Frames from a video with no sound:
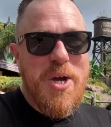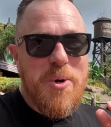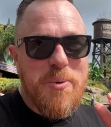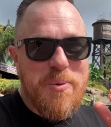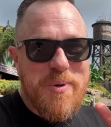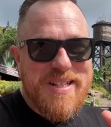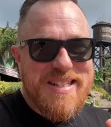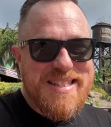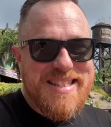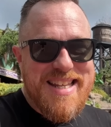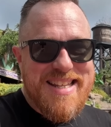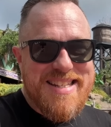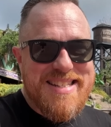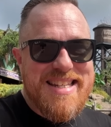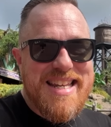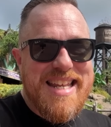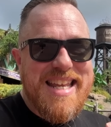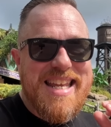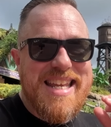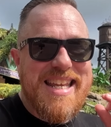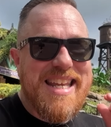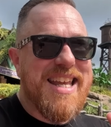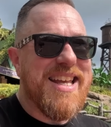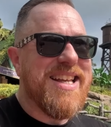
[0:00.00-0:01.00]
when
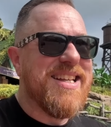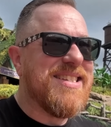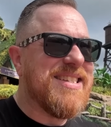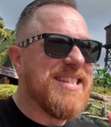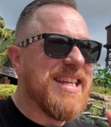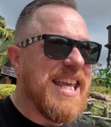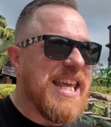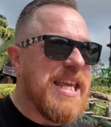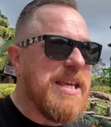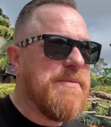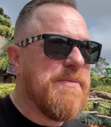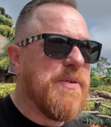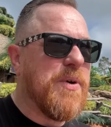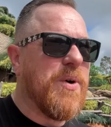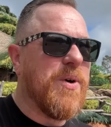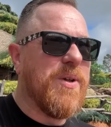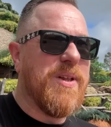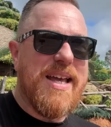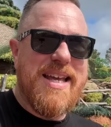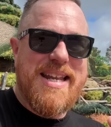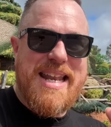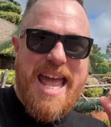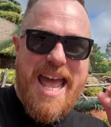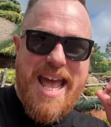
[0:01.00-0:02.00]
Disney gets evil
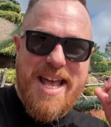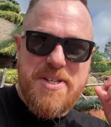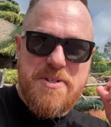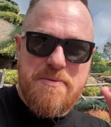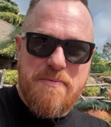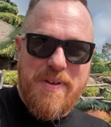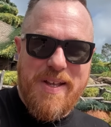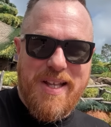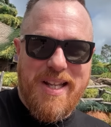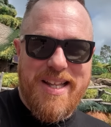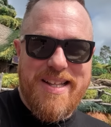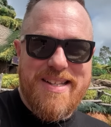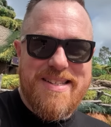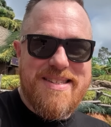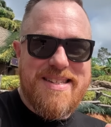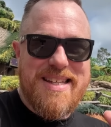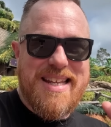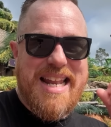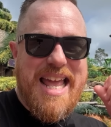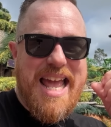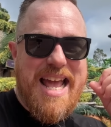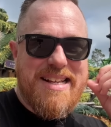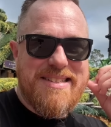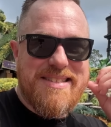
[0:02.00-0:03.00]
and has villains
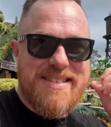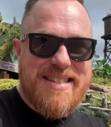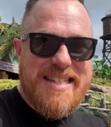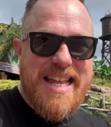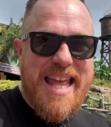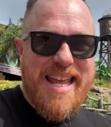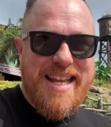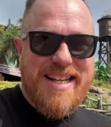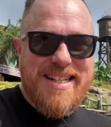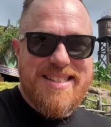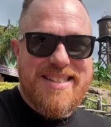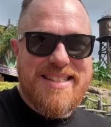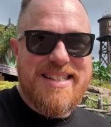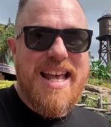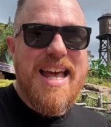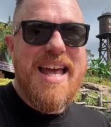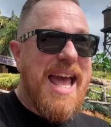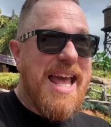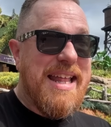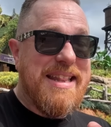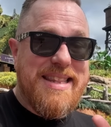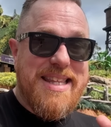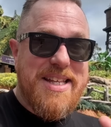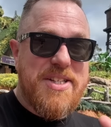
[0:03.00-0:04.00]
and has stakes.
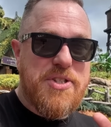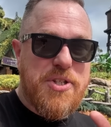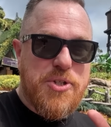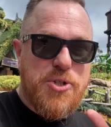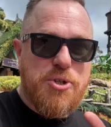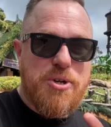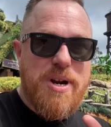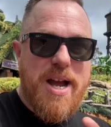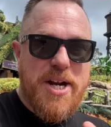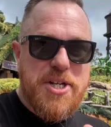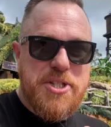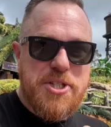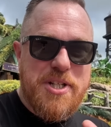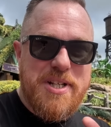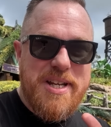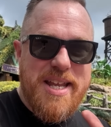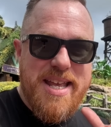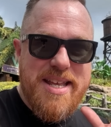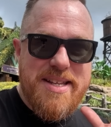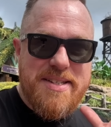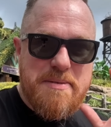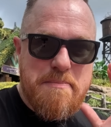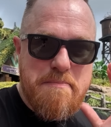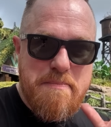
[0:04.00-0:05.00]
And this attraction
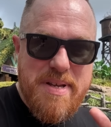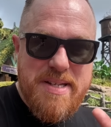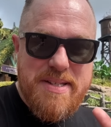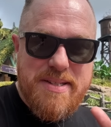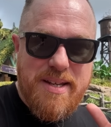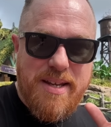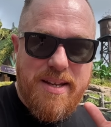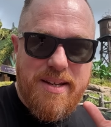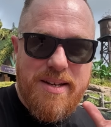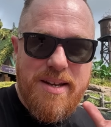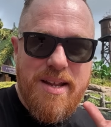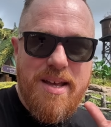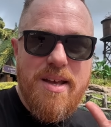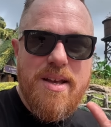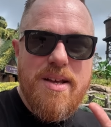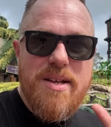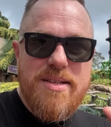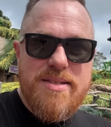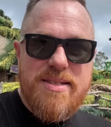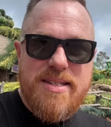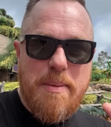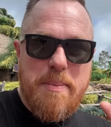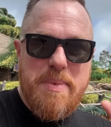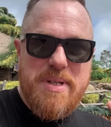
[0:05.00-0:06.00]
is missing
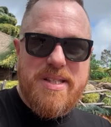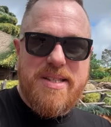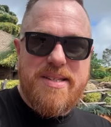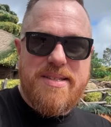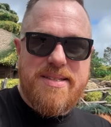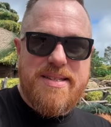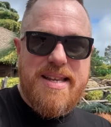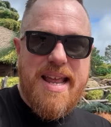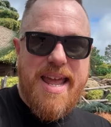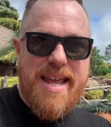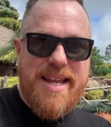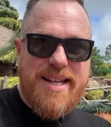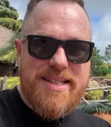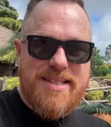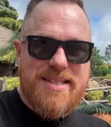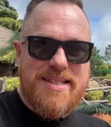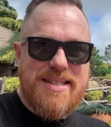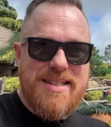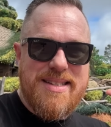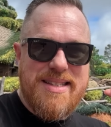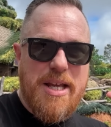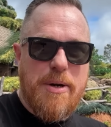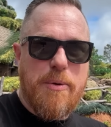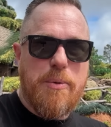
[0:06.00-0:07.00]
some of the stakes
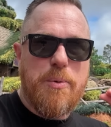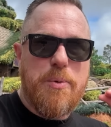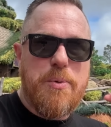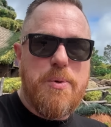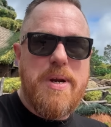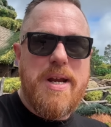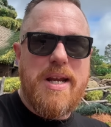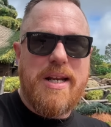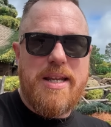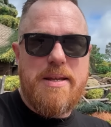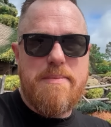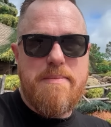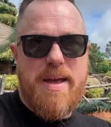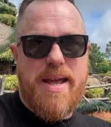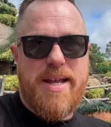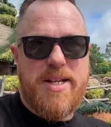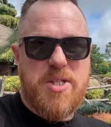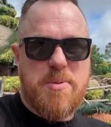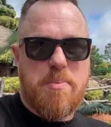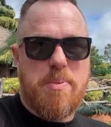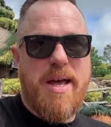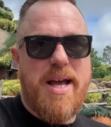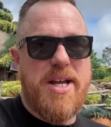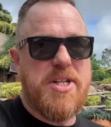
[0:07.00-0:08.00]
that really made
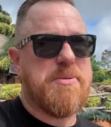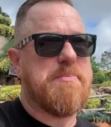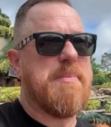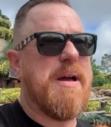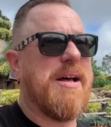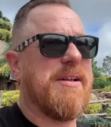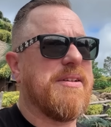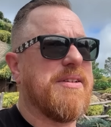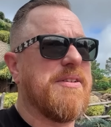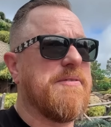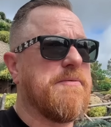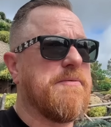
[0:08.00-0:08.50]
Splash Mountain